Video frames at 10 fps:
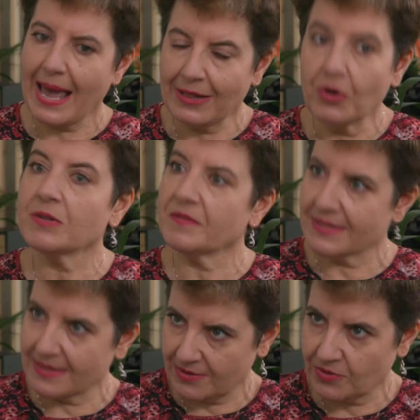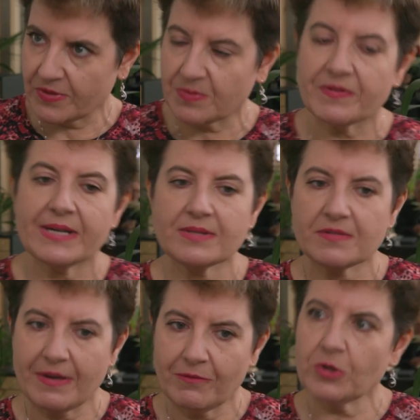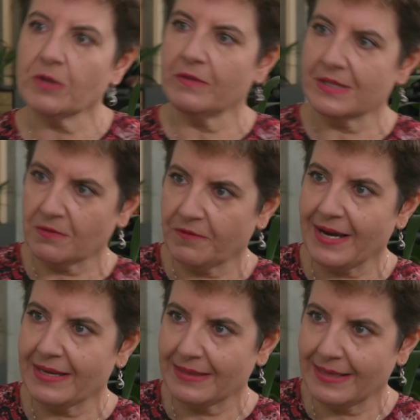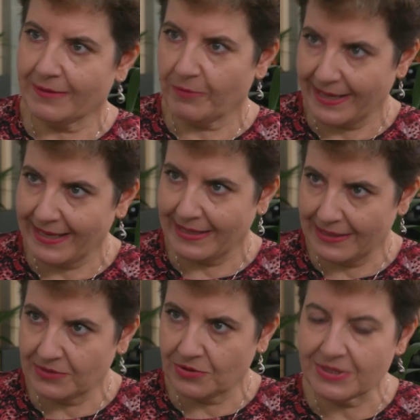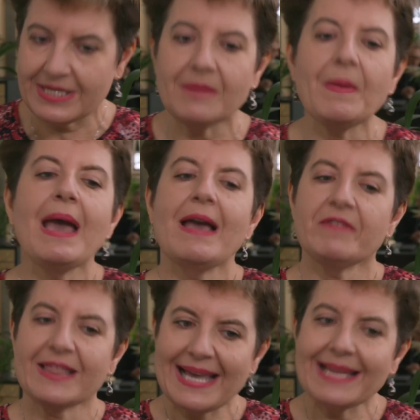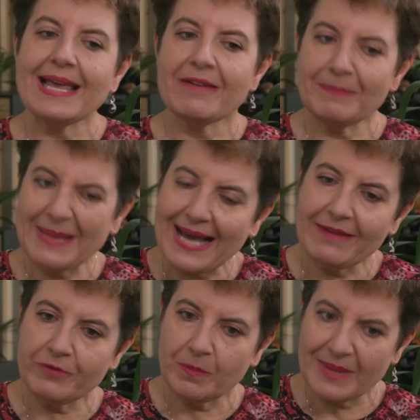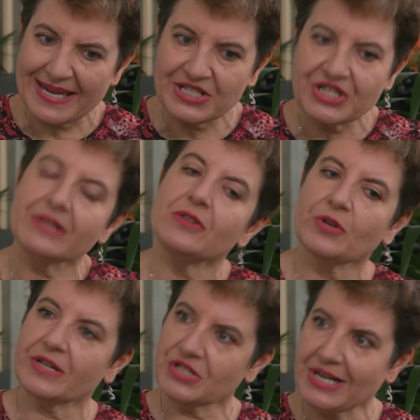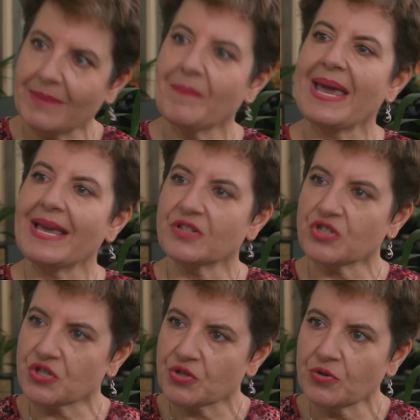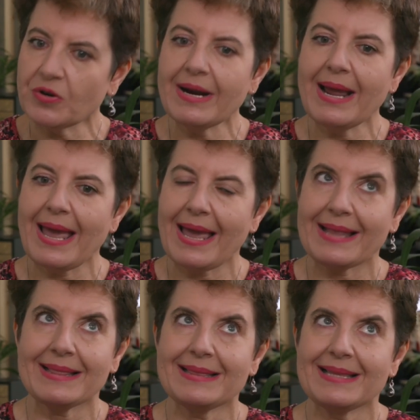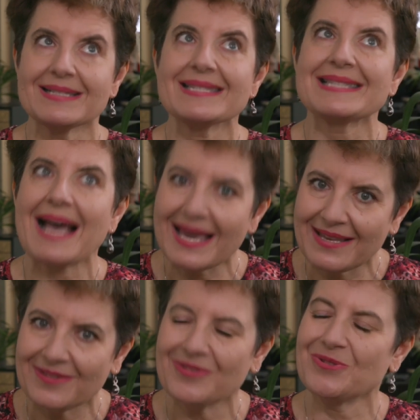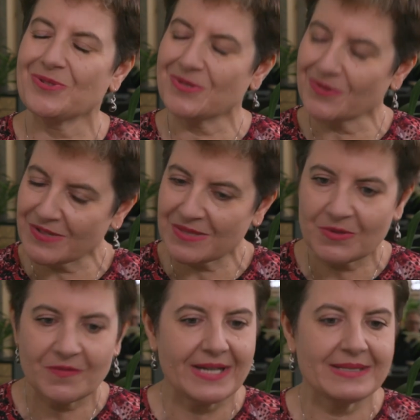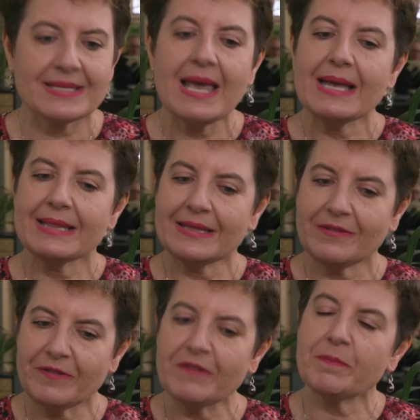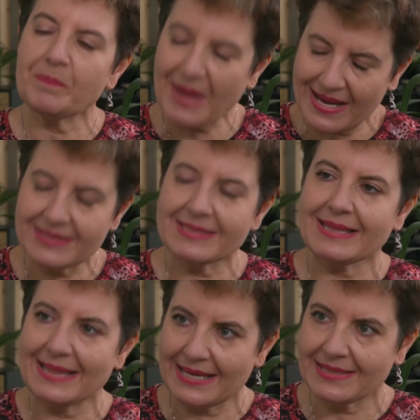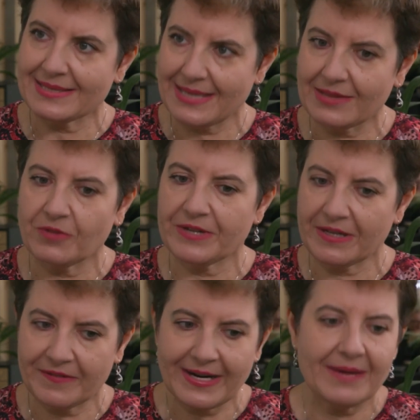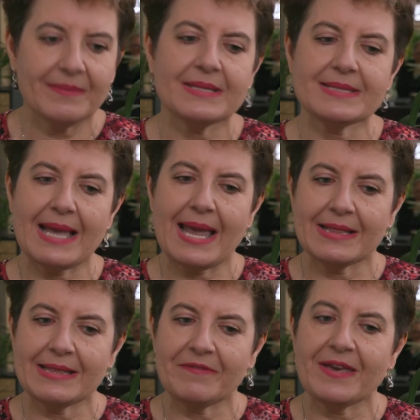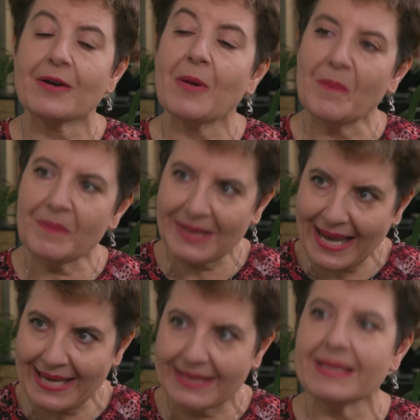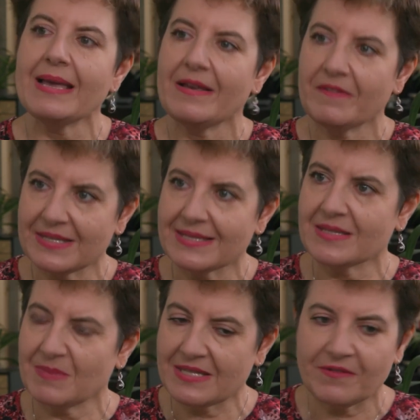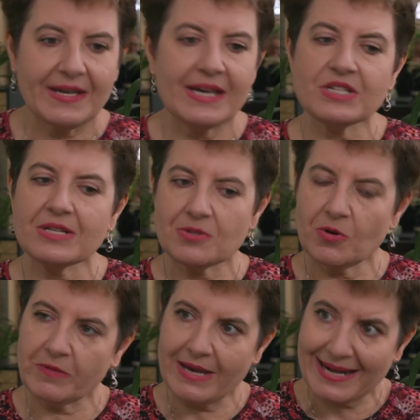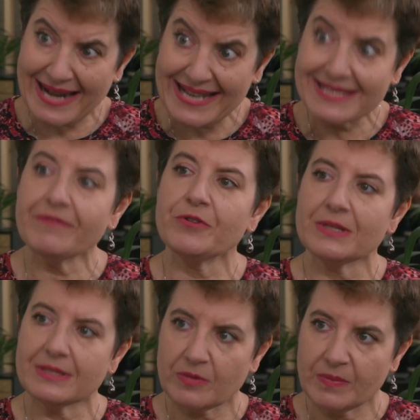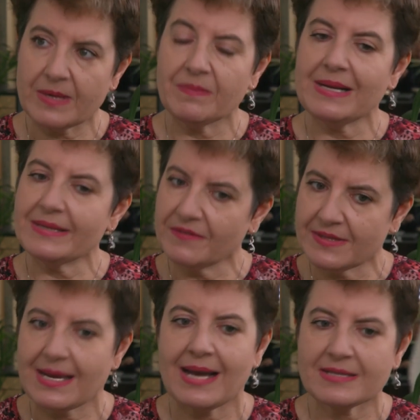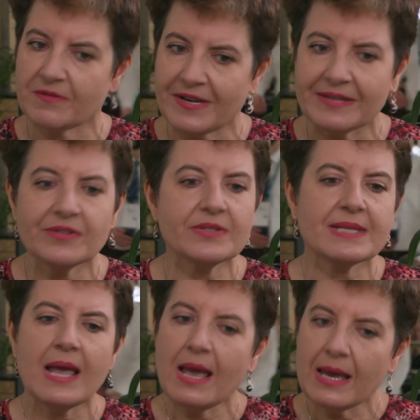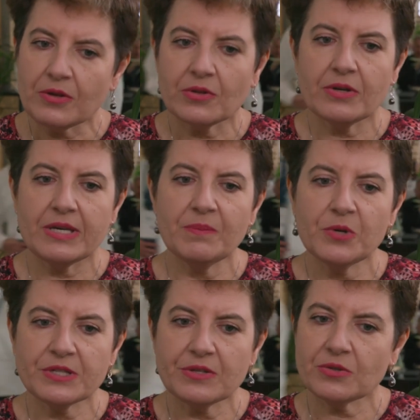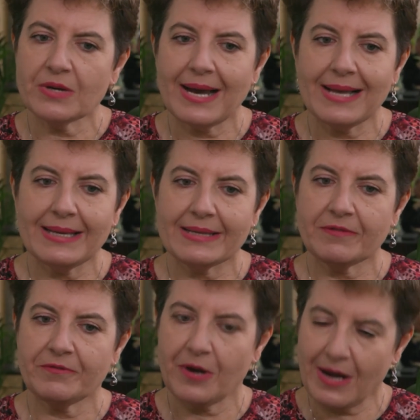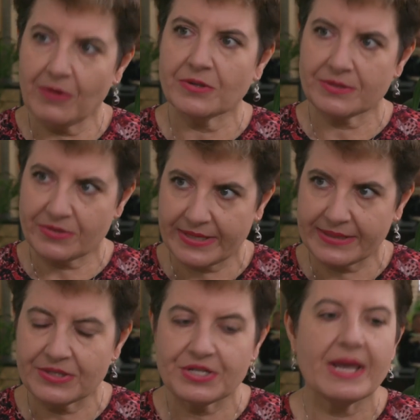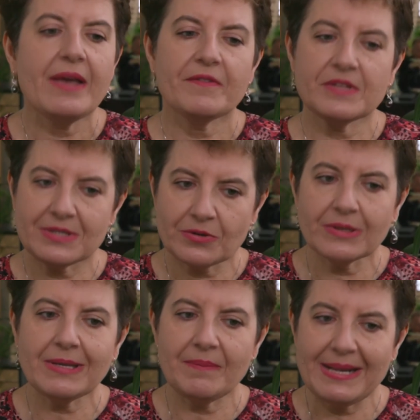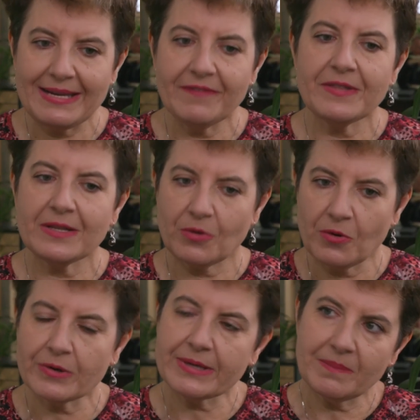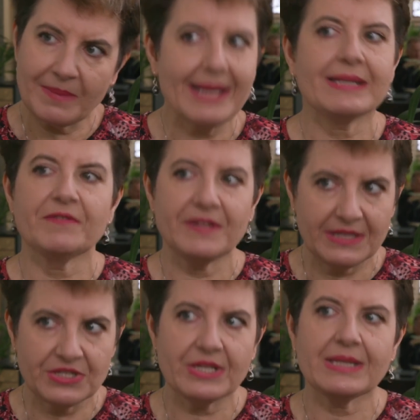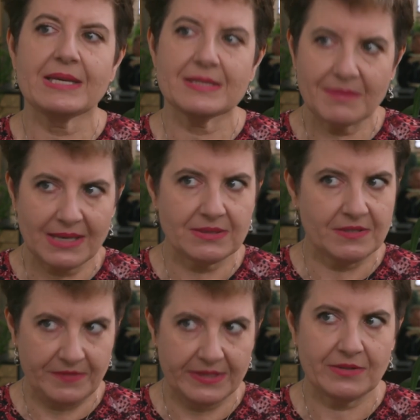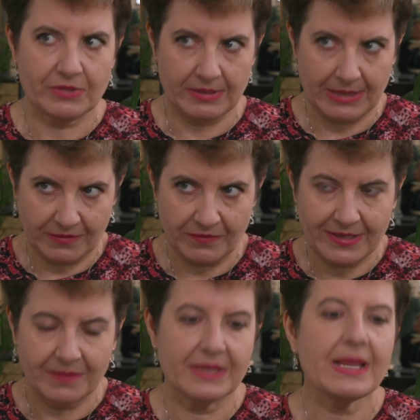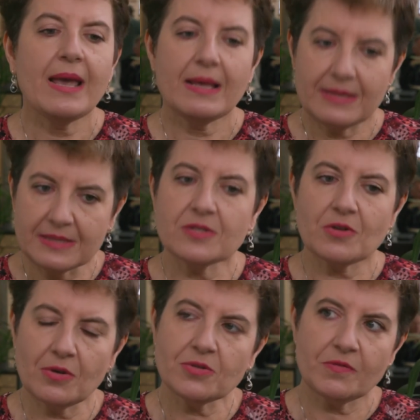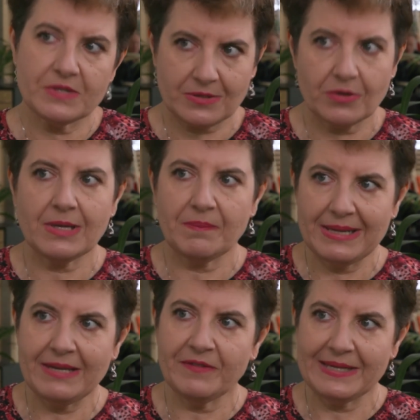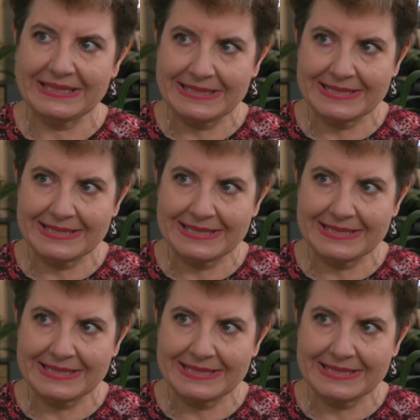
along with the service providers we are working with, find their way into TIP. We then apply for badging to actually make sure and sign to service providers that we've passed that set of requirements and we are compliant with the specification, so we are ready for interoperability with other vendors. You know, important to highlight for our strategy, we strongly believe that ORAN by definition is multi-vendor environment. This is also we strongly believe in